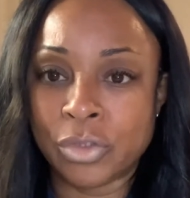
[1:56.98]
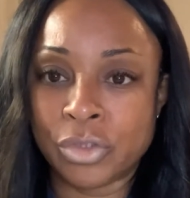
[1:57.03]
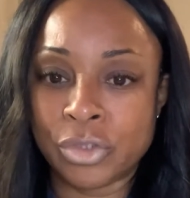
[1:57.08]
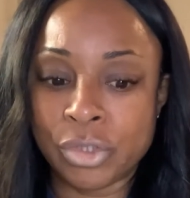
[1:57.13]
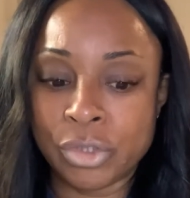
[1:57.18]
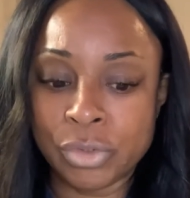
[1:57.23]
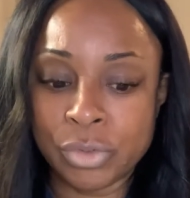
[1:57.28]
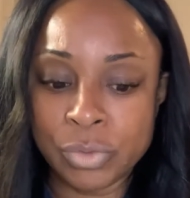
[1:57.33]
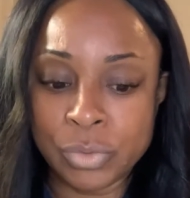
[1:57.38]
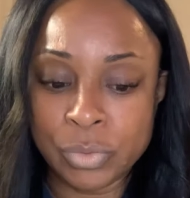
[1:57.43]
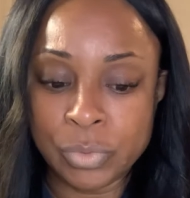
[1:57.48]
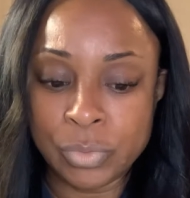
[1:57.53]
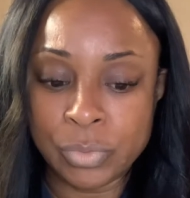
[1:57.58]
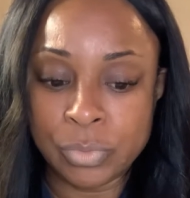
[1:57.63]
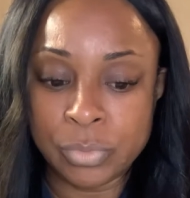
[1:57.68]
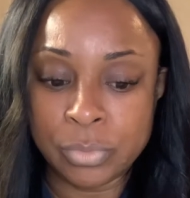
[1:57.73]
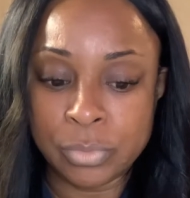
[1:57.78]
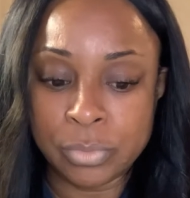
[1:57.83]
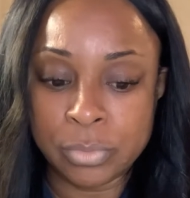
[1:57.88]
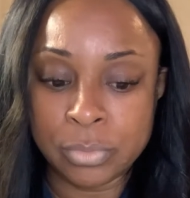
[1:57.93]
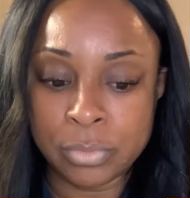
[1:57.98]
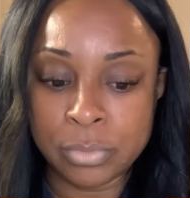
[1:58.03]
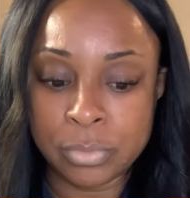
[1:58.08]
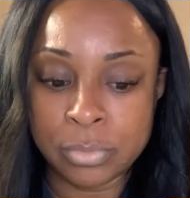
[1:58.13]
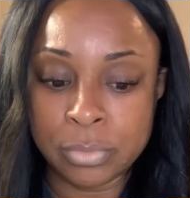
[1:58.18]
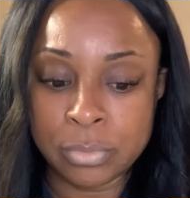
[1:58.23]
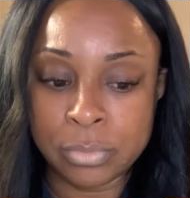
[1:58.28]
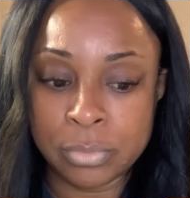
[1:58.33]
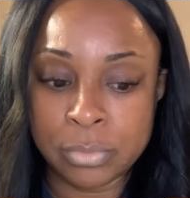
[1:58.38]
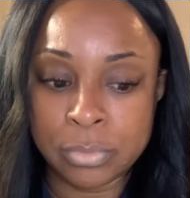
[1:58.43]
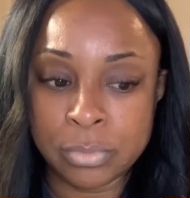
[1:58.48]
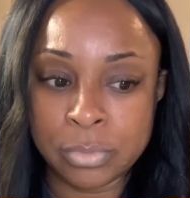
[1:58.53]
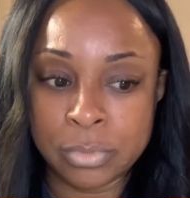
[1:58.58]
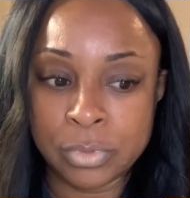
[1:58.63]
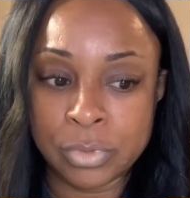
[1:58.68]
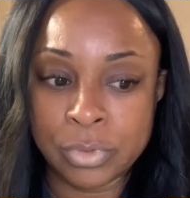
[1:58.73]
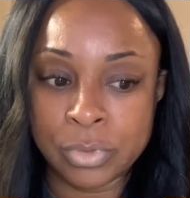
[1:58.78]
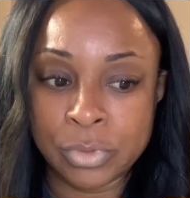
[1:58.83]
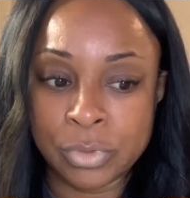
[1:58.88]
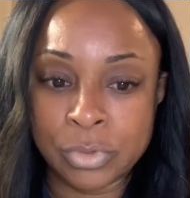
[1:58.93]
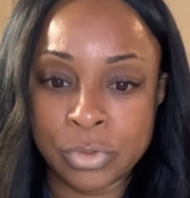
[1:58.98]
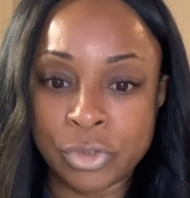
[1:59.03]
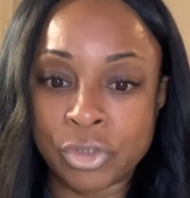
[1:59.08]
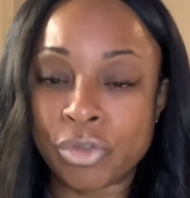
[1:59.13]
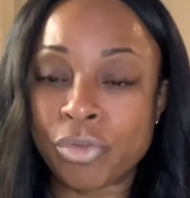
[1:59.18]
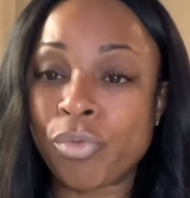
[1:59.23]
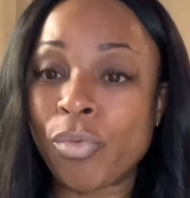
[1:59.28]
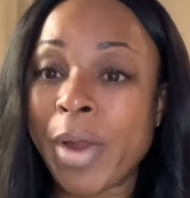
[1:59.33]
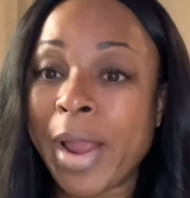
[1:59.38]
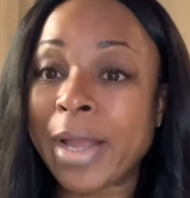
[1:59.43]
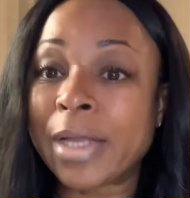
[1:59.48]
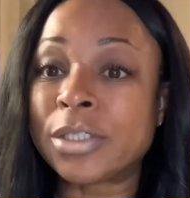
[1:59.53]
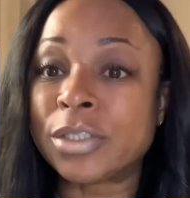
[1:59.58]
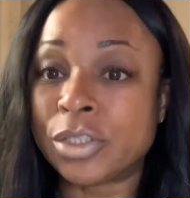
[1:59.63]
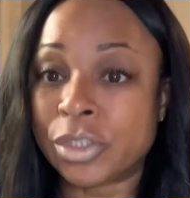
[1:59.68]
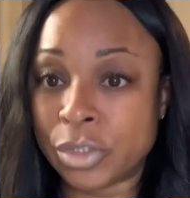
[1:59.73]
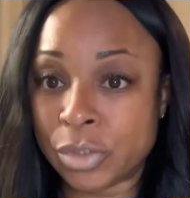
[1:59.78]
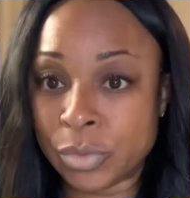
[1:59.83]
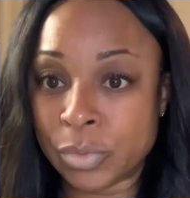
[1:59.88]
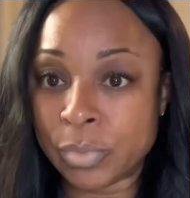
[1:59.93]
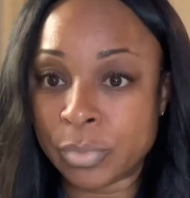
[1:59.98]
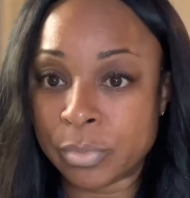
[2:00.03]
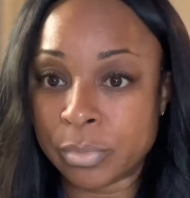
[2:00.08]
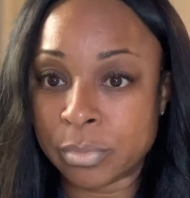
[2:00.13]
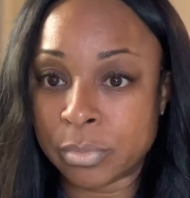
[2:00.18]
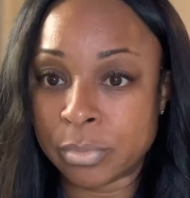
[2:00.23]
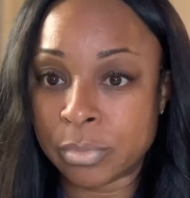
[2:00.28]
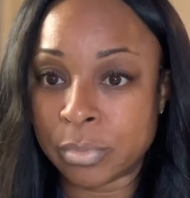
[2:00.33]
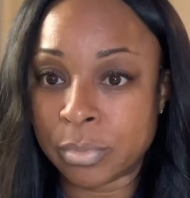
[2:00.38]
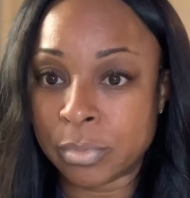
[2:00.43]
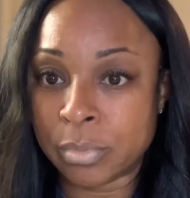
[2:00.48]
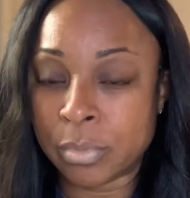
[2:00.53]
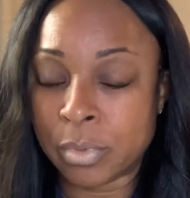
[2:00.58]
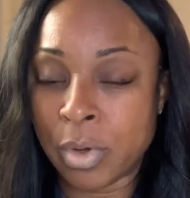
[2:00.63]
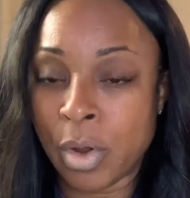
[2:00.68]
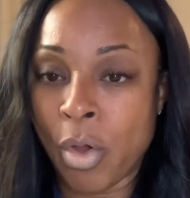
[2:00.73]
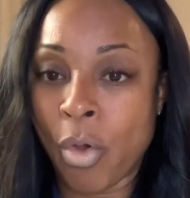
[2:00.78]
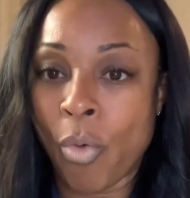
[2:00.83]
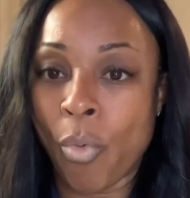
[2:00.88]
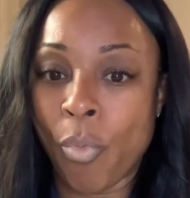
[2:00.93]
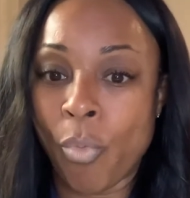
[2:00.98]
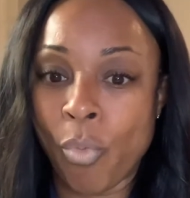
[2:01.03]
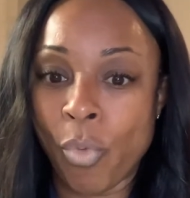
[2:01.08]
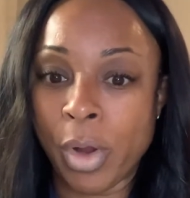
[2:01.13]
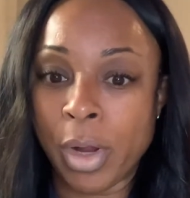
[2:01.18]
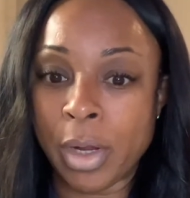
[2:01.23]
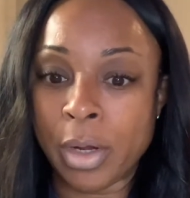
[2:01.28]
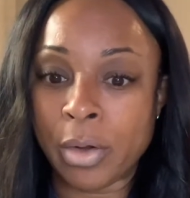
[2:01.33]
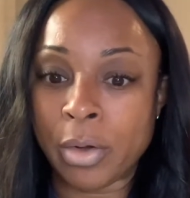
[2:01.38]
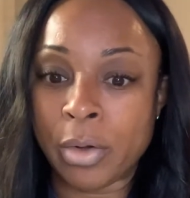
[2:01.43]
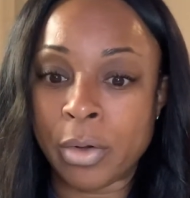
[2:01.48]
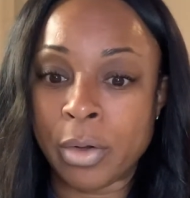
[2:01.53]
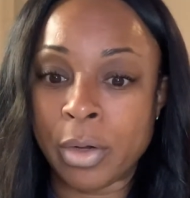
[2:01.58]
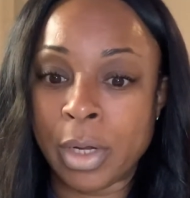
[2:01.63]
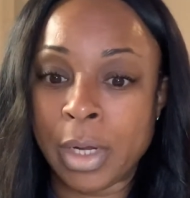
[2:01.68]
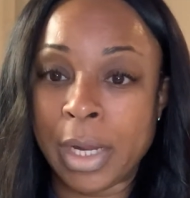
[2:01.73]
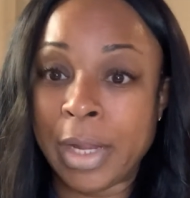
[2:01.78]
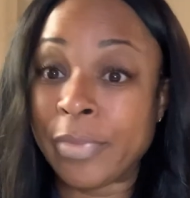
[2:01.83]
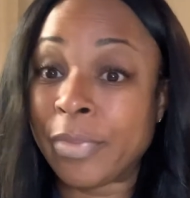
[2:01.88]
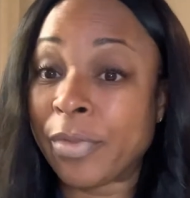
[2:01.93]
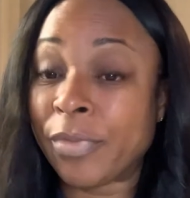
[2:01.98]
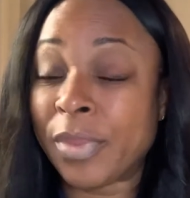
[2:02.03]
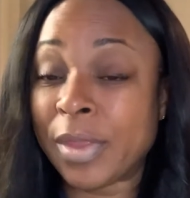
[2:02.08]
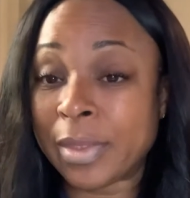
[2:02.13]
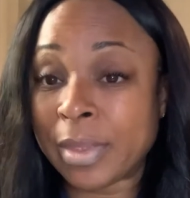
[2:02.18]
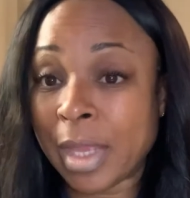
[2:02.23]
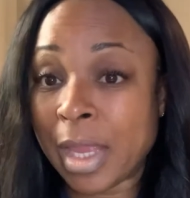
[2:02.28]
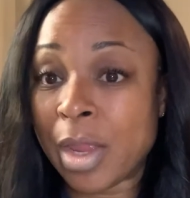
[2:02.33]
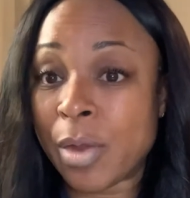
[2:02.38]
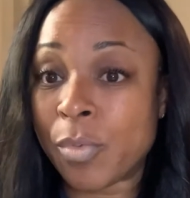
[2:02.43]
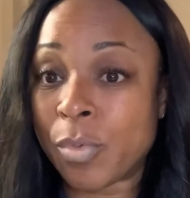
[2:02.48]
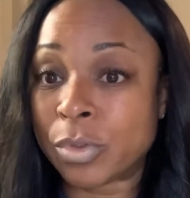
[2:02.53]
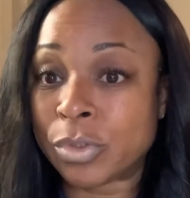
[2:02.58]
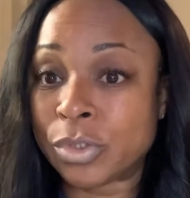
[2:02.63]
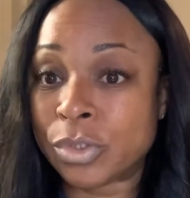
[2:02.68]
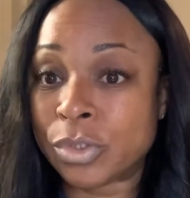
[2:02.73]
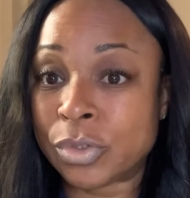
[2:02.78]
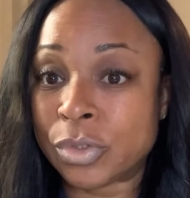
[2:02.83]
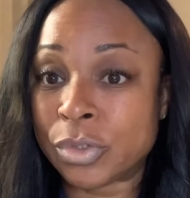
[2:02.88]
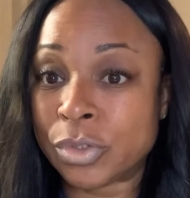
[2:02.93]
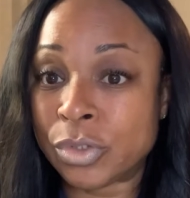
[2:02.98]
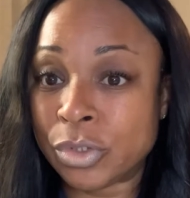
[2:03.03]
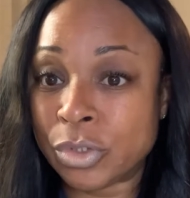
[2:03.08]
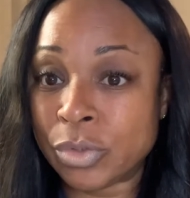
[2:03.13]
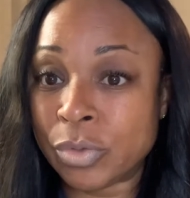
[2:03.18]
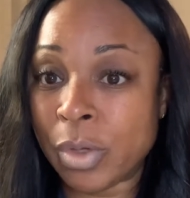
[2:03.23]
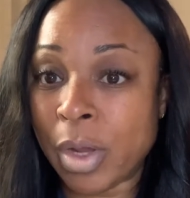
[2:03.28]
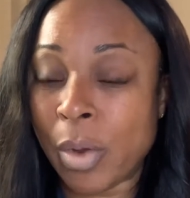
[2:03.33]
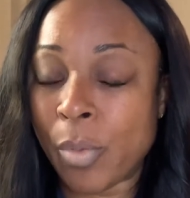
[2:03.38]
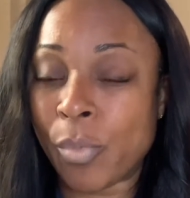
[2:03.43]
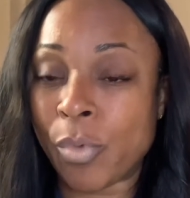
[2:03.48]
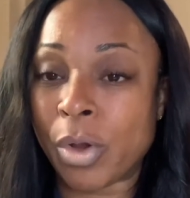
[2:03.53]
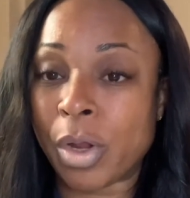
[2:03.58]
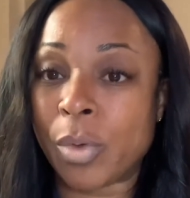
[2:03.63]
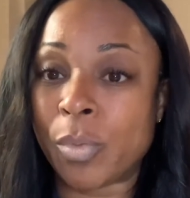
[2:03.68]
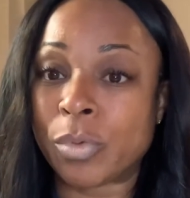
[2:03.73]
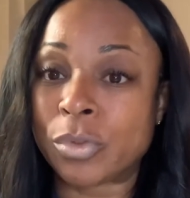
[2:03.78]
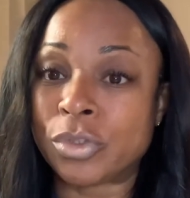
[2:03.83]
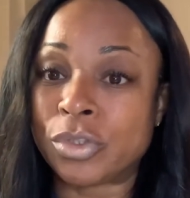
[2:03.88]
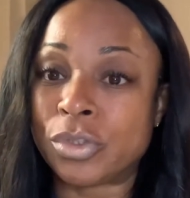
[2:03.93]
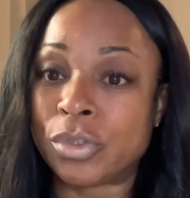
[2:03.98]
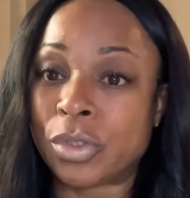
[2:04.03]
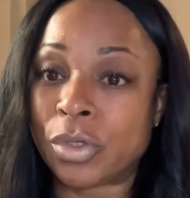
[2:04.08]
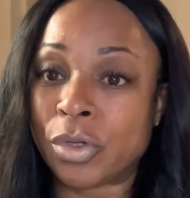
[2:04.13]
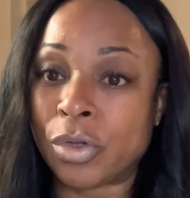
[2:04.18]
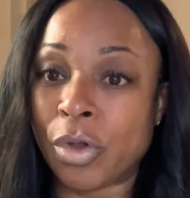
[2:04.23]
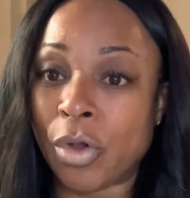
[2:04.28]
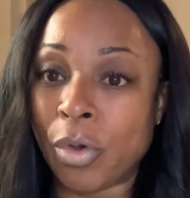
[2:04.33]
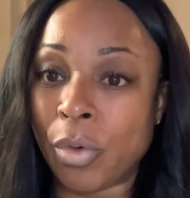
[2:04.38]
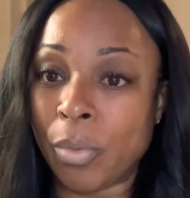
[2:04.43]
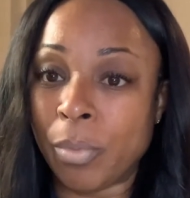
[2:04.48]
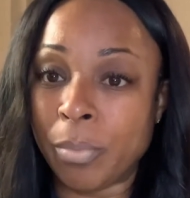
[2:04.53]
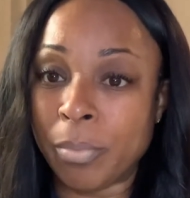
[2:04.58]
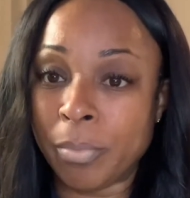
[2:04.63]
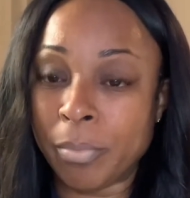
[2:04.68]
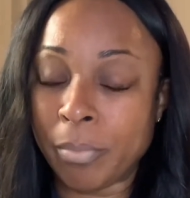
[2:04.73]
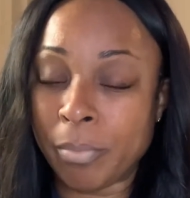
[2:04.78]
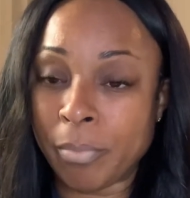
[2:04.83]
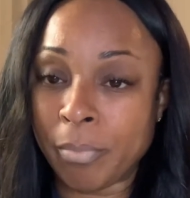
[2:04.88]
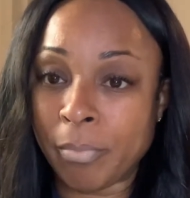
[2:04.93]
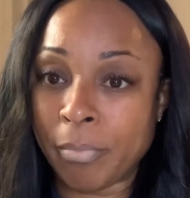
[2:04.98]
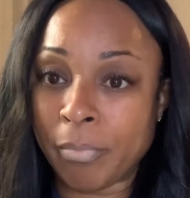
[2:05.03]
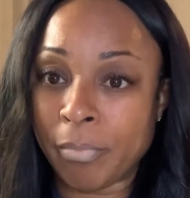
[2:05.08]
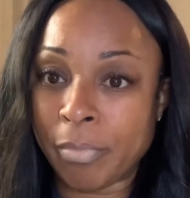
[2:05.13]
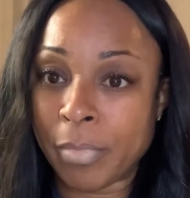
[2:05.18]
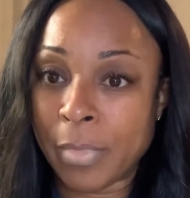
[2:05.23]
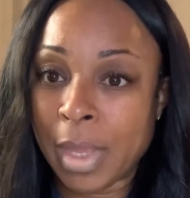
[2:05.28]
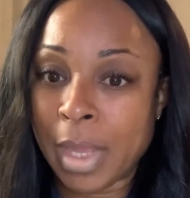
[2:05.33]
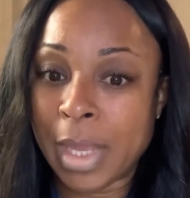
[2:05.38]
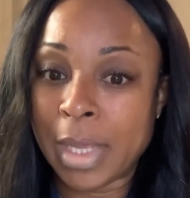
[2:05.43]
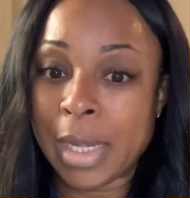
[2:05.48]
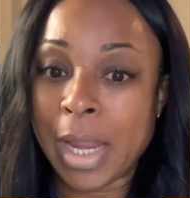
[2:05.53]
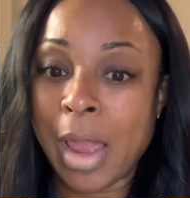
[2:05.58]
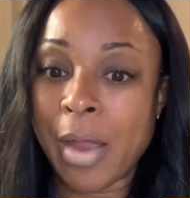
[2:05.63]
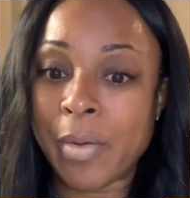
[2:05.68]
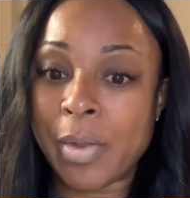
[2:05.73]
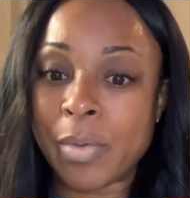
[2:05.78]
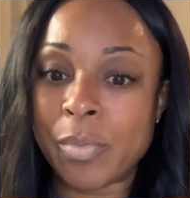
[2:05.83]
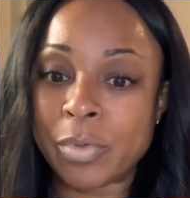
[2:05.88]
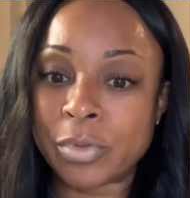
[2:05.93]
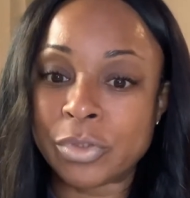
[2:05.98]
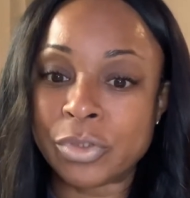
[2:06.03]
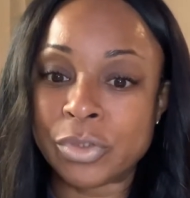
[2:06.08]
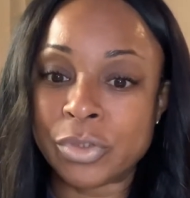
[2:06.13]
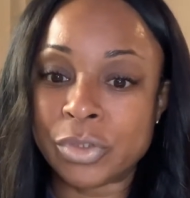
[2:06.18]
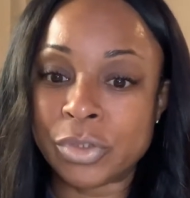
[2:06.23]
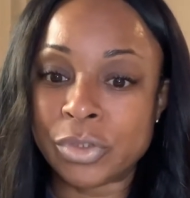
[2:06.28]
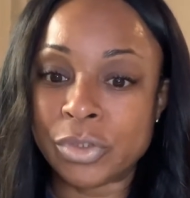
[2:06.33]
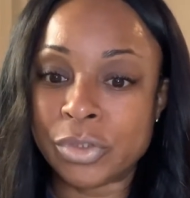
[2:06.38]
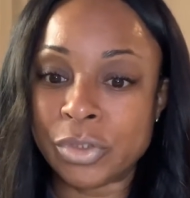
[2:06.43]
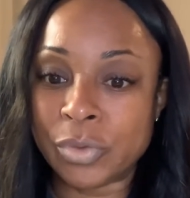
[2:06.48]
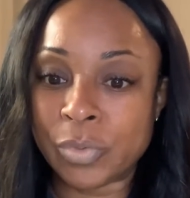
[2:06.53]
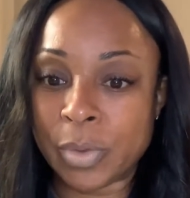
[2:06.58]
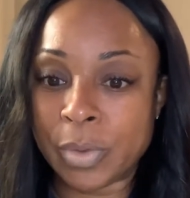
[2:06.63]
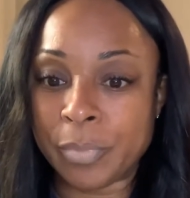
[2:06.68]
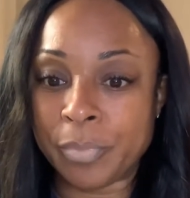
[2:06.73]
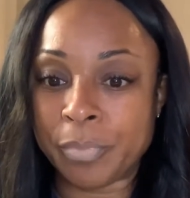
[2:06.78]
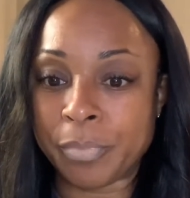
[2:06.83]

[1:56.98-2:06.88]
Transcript: to direct you where in the thing that he wants do and where he wants you to go and how he wants you to do it.